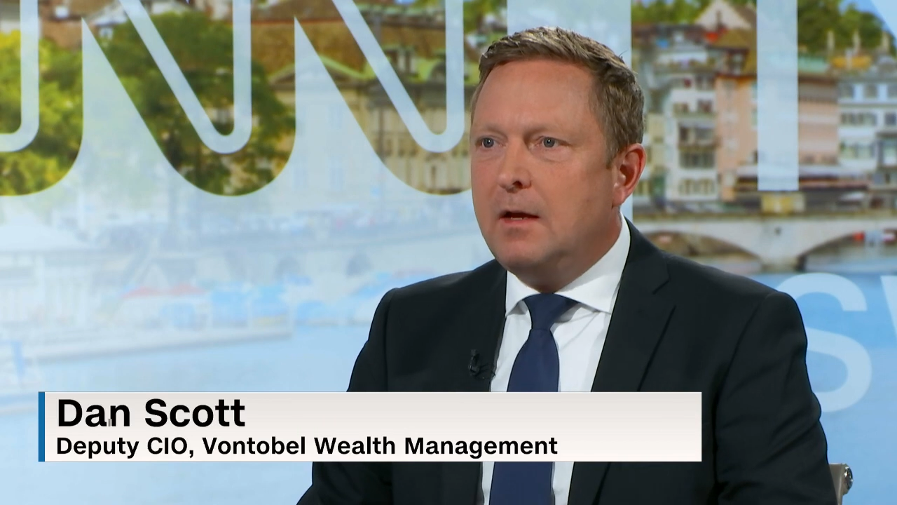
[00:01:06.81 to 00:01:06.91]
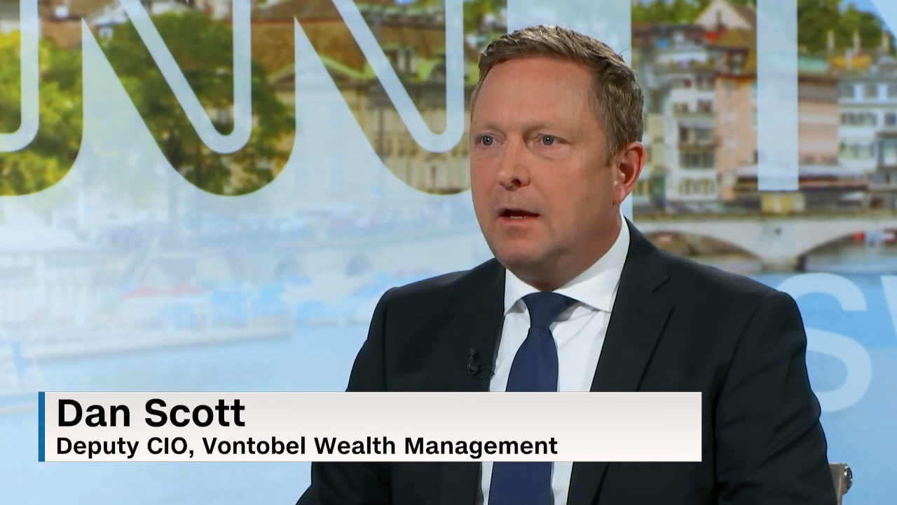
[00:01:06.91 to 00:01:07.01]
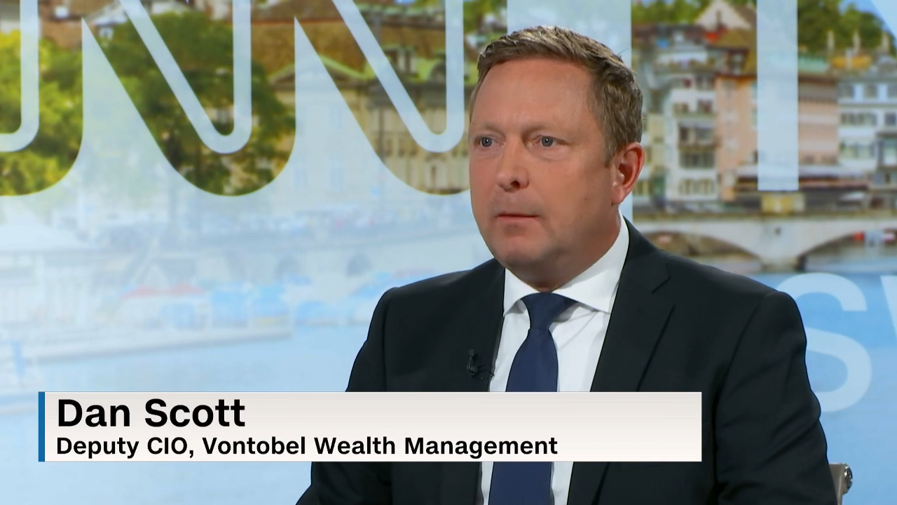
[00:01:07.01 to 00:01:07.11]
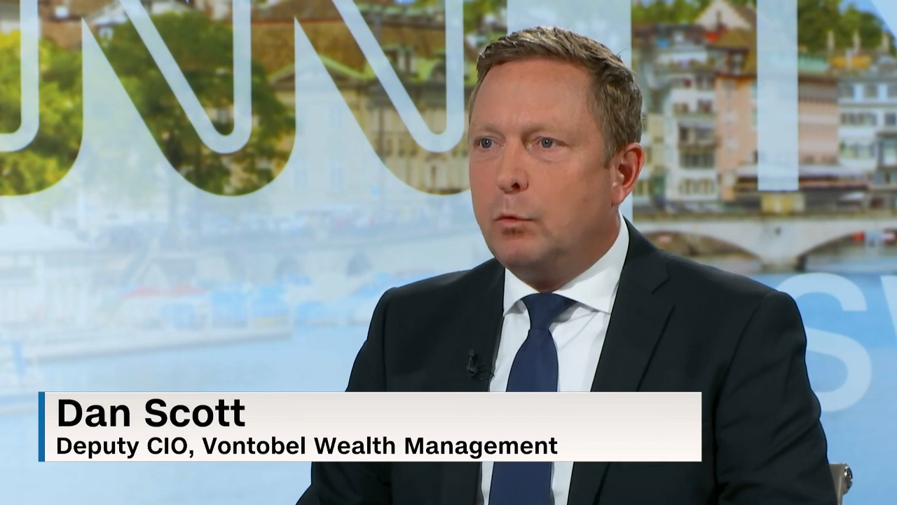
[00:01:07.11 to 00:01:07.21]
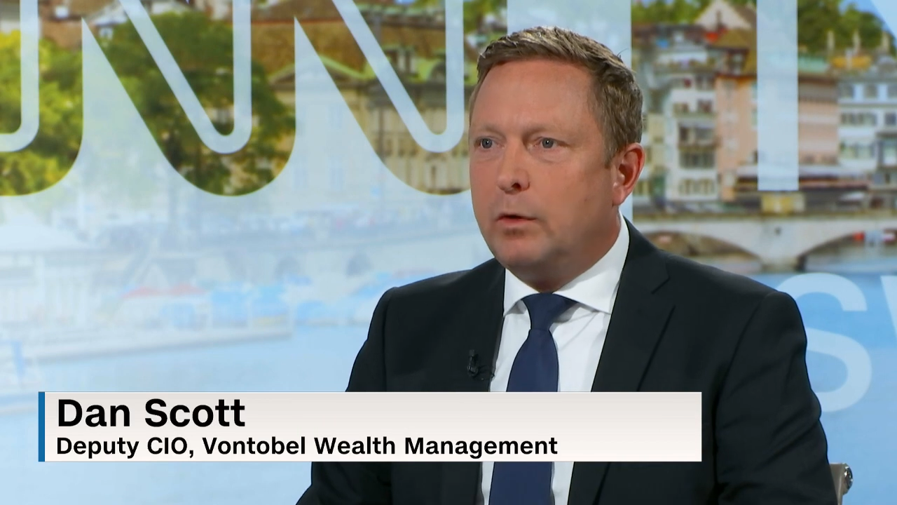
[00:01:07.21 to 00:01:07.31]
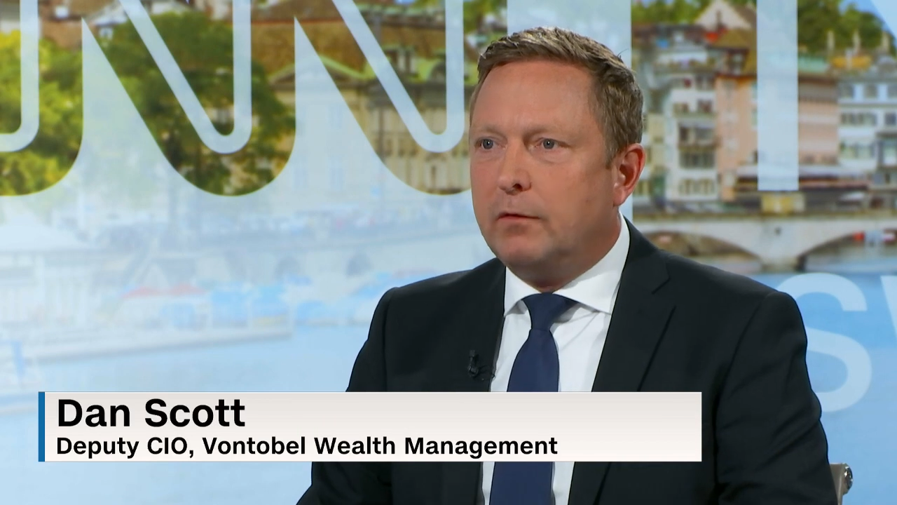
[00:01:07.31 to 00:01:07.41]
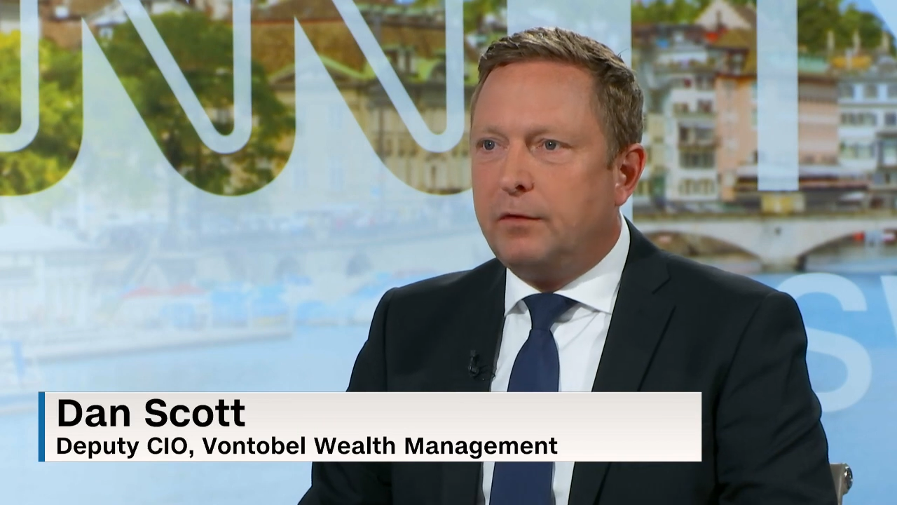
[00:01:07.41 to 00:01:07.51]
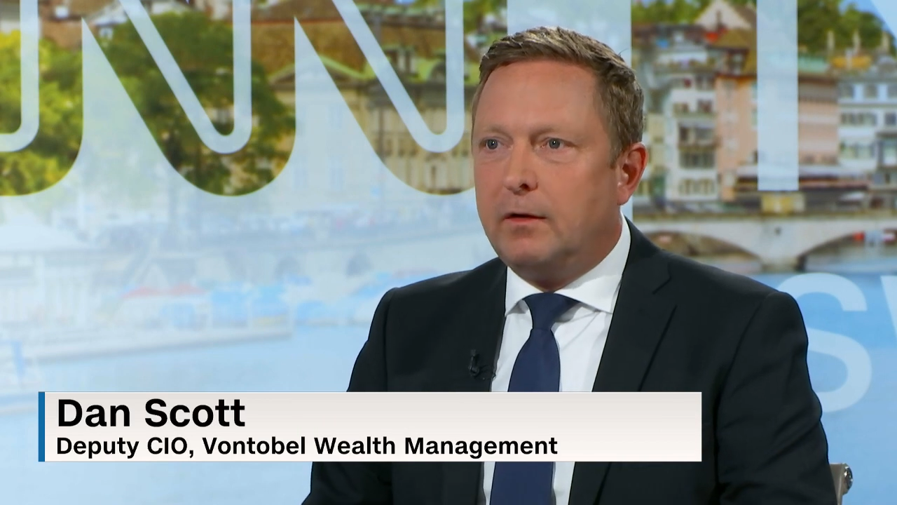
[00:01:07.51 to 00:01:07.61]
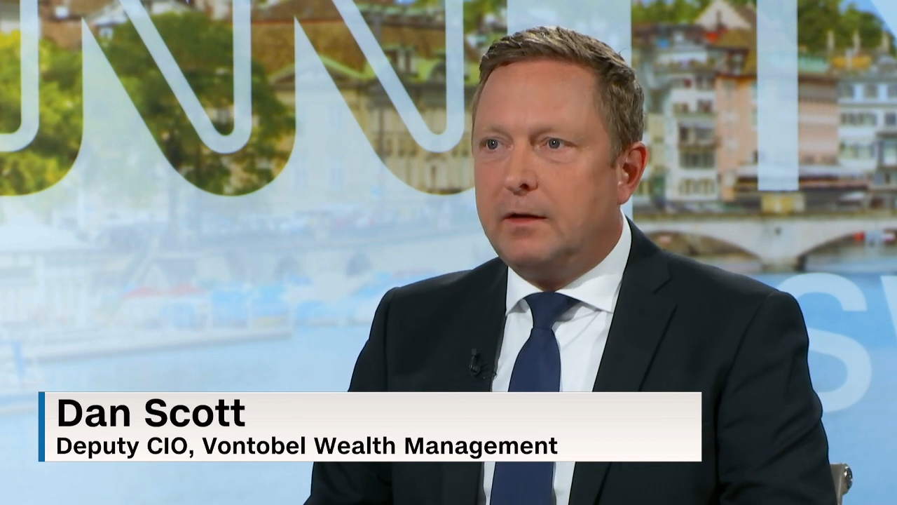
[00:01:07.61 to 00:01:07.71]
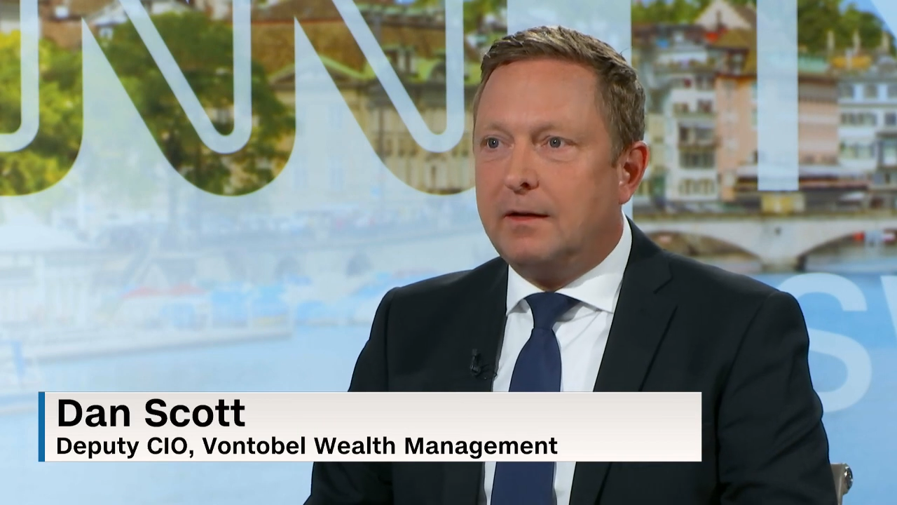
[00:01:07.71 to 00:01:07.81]
We're
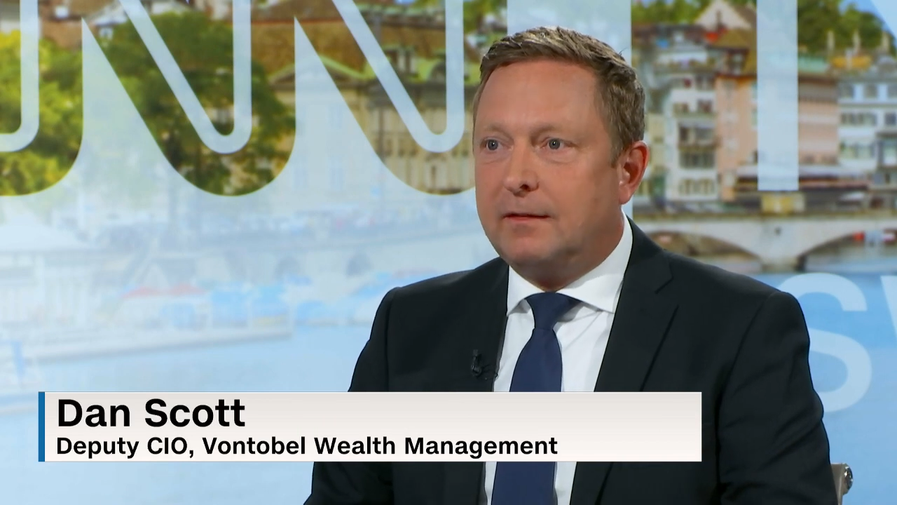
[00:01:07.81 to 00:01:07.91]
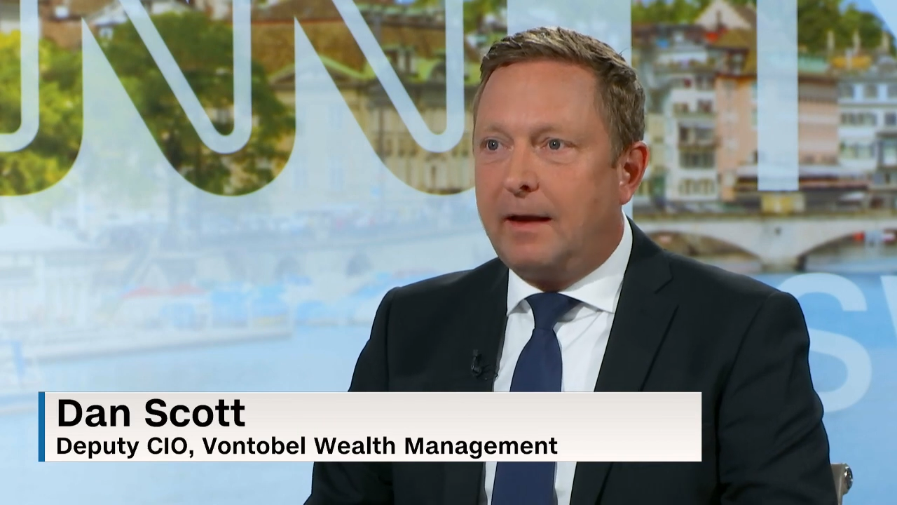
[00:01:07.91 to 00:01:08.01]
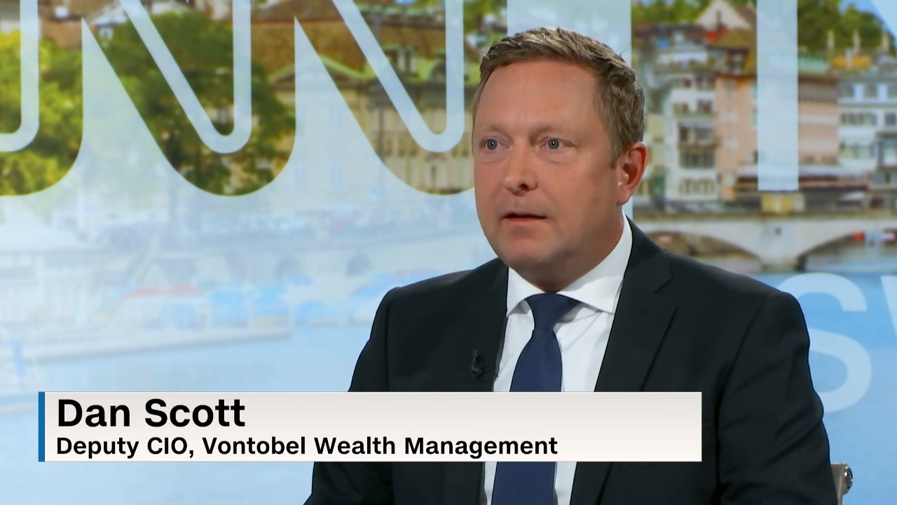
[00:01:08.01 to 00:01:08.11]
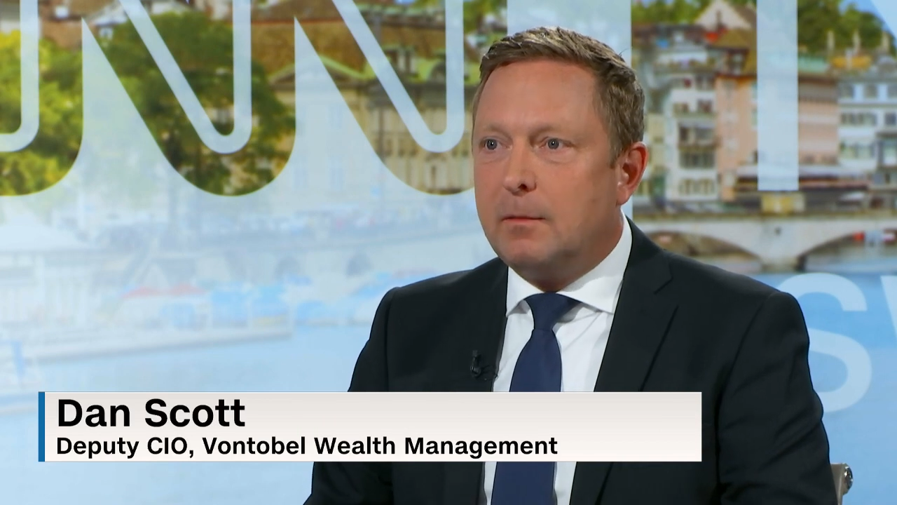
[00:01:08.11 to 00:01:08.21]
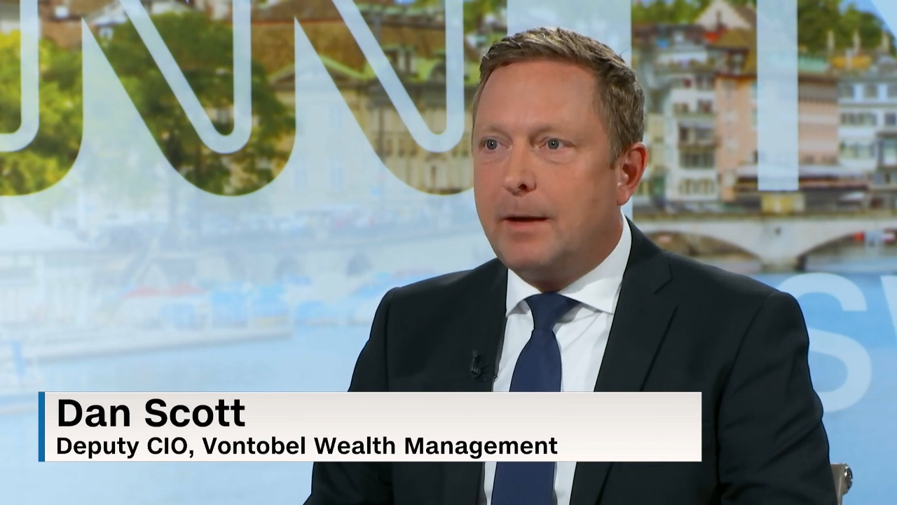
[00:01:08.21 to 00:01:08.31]
very excited